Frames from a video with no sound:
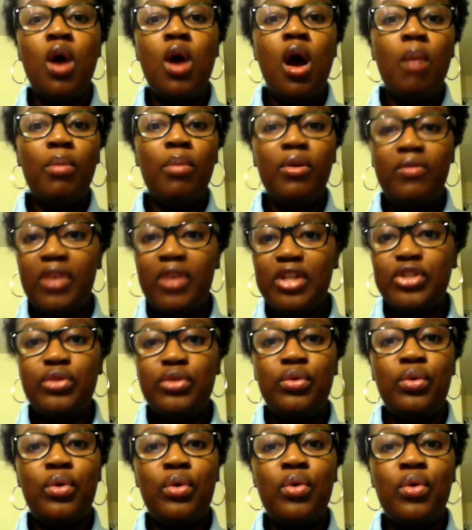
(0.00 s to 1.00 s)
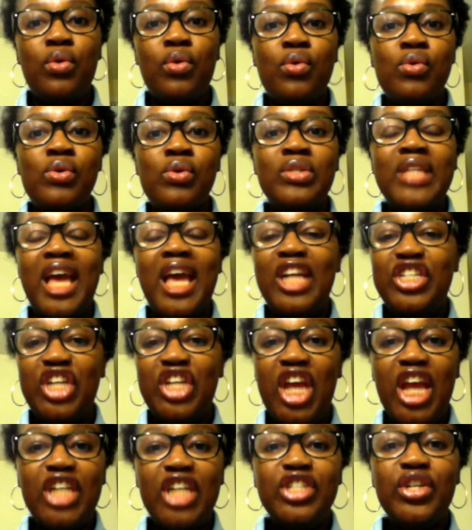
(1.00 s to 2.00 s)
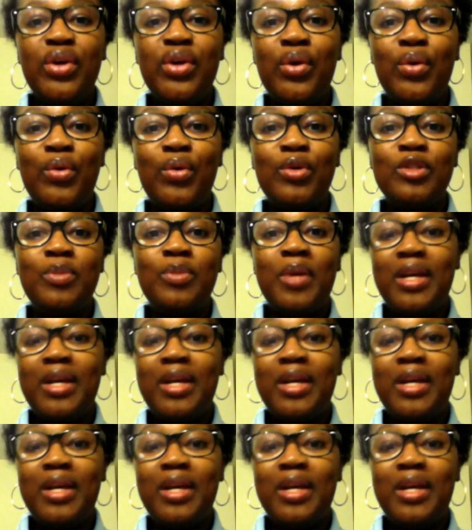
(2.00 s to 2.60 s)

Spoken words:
professional goals, education goals, because